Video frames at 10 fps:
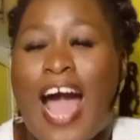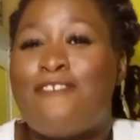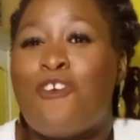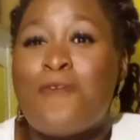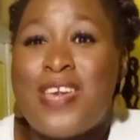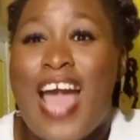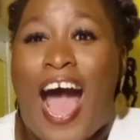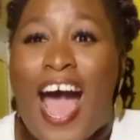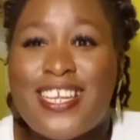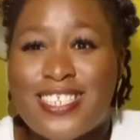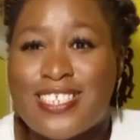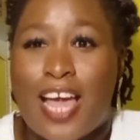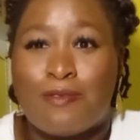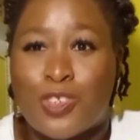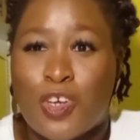for me, I
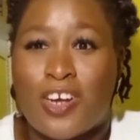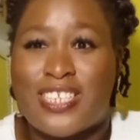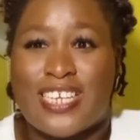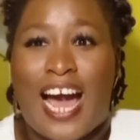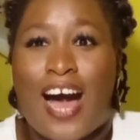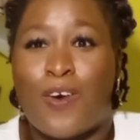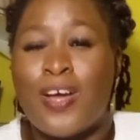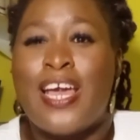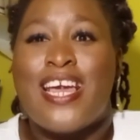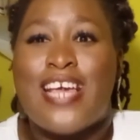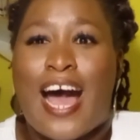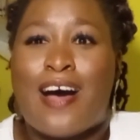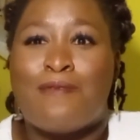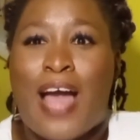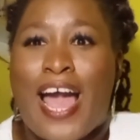still am shocked at how
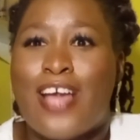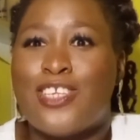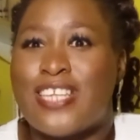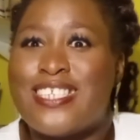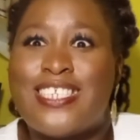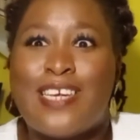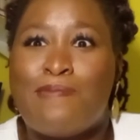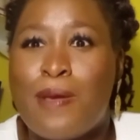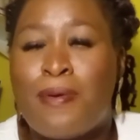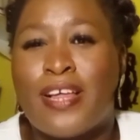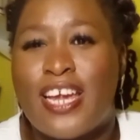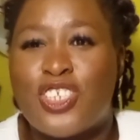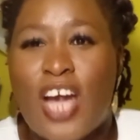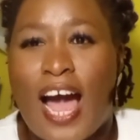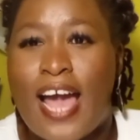at seeing people
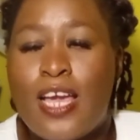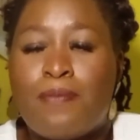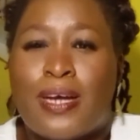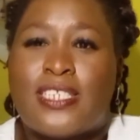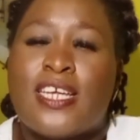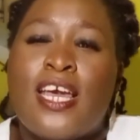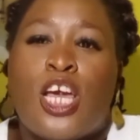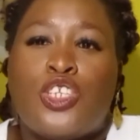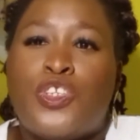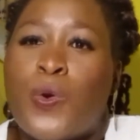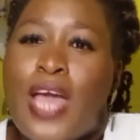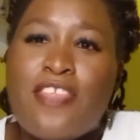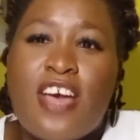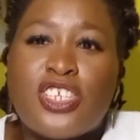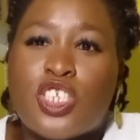hitchhike. But you know,
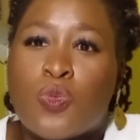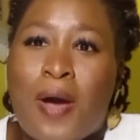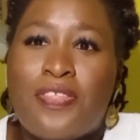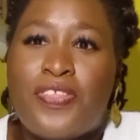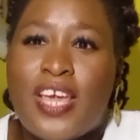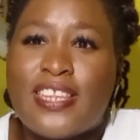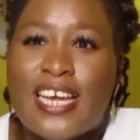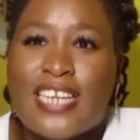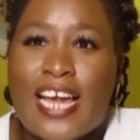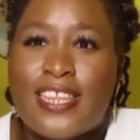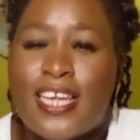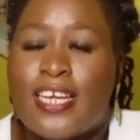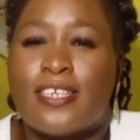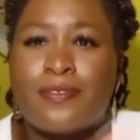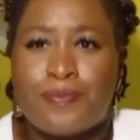yeah, that's just one thing that I
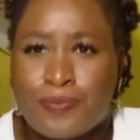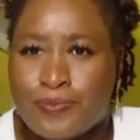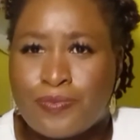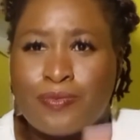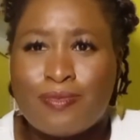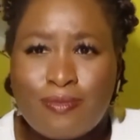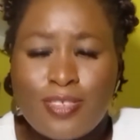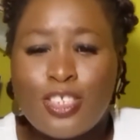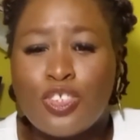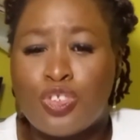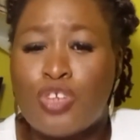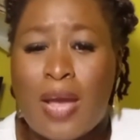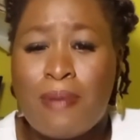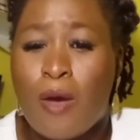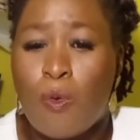think to
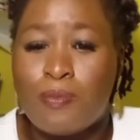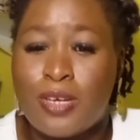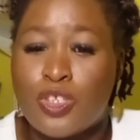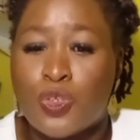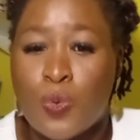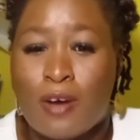try by all means to